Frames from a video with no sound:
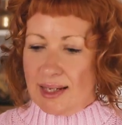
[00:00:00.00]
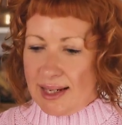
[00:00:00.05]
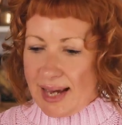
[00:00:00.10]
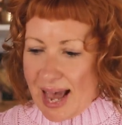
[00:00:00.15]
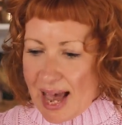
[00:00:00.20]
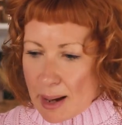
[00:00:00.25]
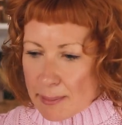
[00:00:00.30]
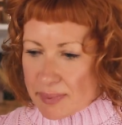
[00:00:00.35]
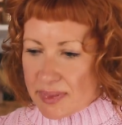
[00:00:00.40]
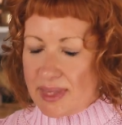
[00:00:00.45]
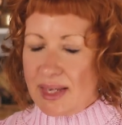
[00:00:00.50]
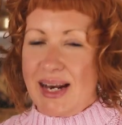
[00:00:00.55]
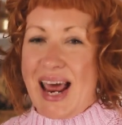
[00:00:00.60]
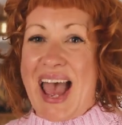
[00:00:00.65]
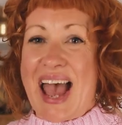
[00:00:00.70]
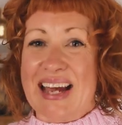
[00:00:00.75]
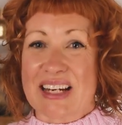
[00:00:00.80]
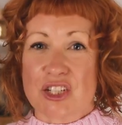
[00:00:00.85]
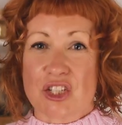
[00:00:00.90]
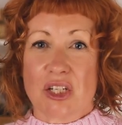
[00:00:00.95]
gap that
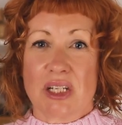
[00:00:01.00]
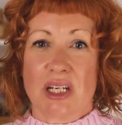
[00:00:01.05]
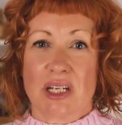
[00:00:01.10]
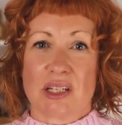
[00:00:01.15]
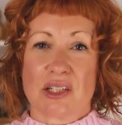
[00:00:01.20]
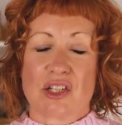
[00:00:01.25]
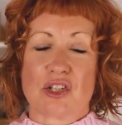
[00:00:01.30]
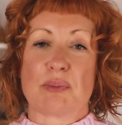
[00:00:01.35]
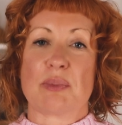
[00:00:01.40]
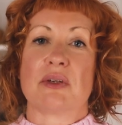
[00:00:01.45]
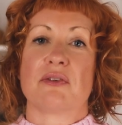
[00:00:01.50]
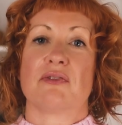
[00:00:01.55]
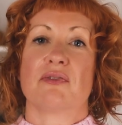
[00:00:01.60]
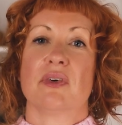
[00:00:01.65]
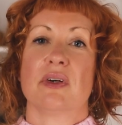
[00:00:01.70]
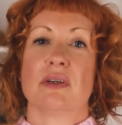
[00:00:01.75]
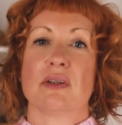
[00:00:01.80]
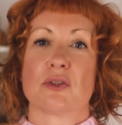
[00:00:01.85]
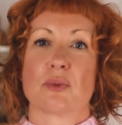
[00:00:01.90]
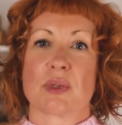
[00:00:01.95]
actually needed to be
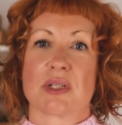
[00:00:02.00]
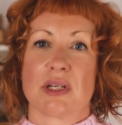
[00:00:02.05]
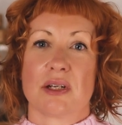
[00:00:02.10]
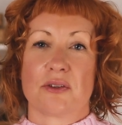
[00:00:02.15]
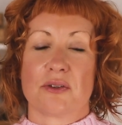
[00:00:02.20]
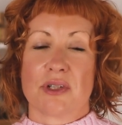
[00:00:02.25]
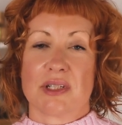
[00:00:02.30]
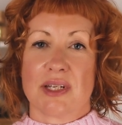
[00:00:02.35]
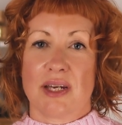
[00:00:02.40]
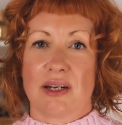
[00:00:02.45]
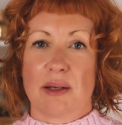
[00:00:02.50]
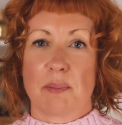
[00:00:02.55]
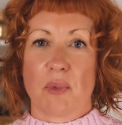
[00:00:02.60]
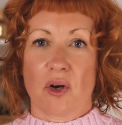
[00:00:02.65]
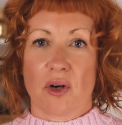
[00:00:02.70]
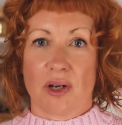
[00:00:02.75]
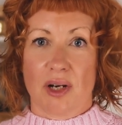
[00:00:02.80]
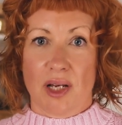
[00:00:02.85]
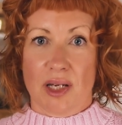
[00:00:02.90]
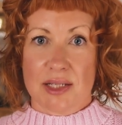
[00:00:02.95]
filled was understanding
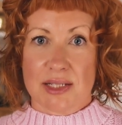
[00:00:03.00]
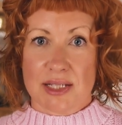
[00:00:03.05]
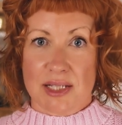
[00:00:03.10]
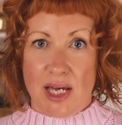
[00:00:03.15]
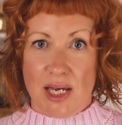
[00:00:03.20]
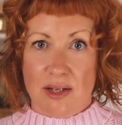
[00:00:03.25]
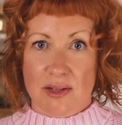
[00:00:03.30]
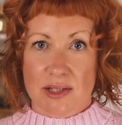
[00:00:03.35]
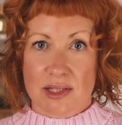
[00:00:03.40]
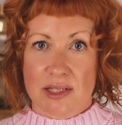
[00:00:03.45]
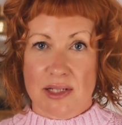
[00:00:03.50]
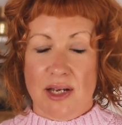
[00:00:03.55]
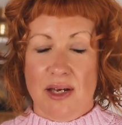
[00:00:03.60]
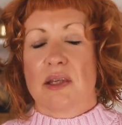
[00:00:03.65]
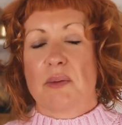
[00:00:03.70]
marketing and sales,